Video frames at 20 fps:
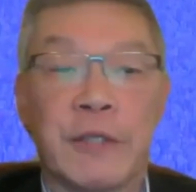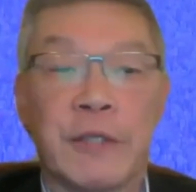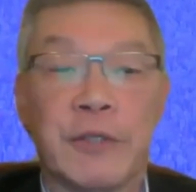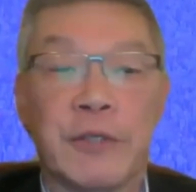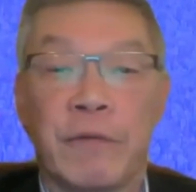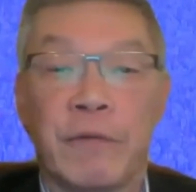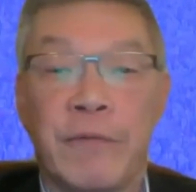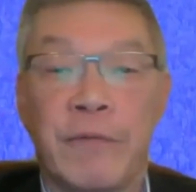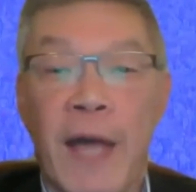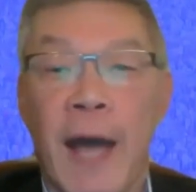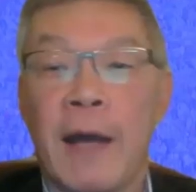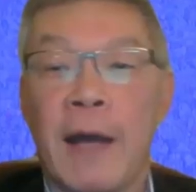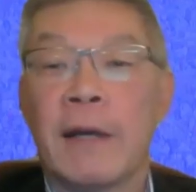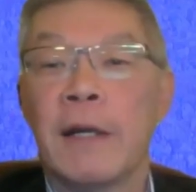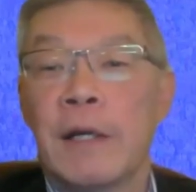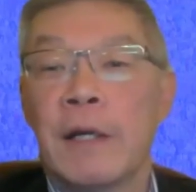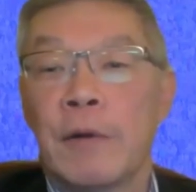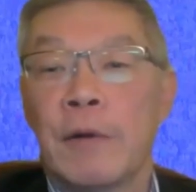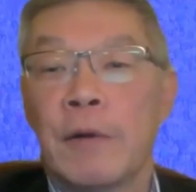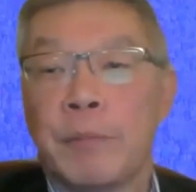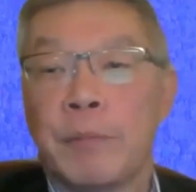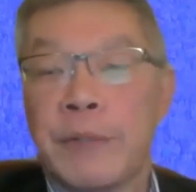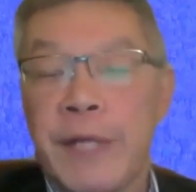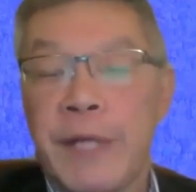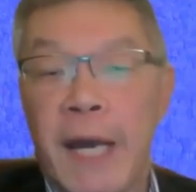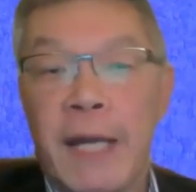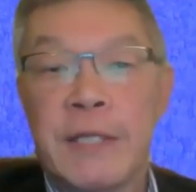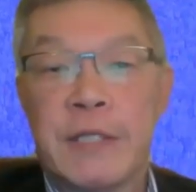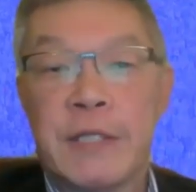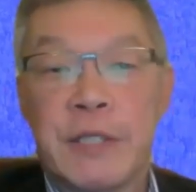So if that
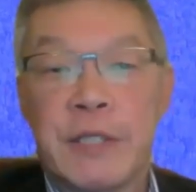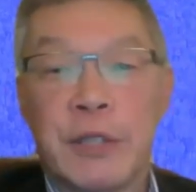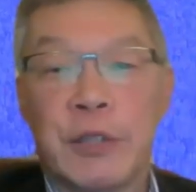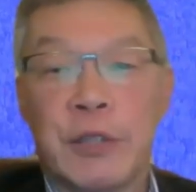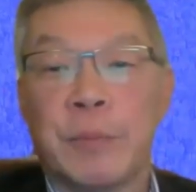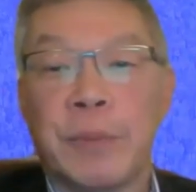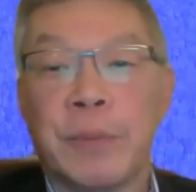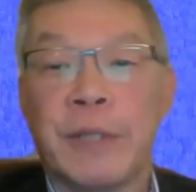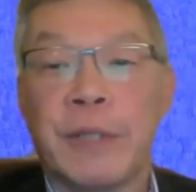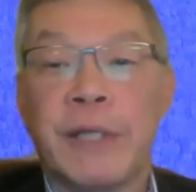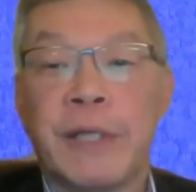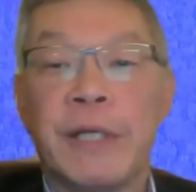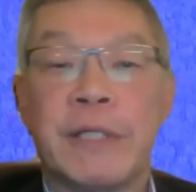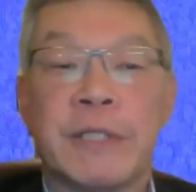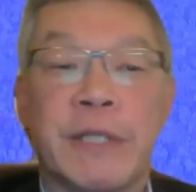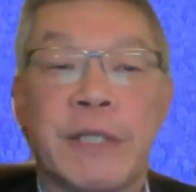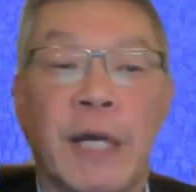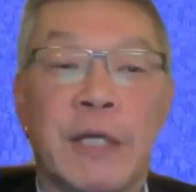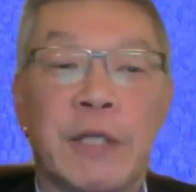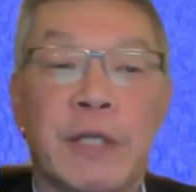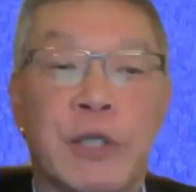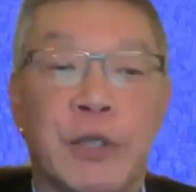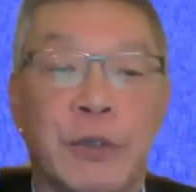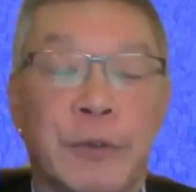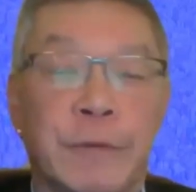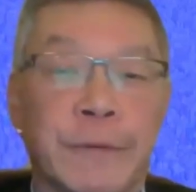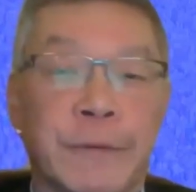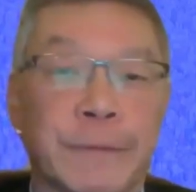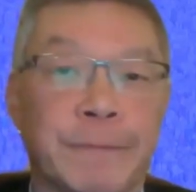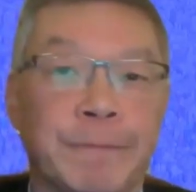pertains to you, please stay
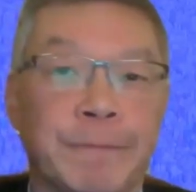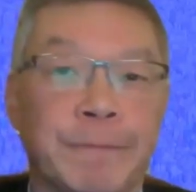tuned.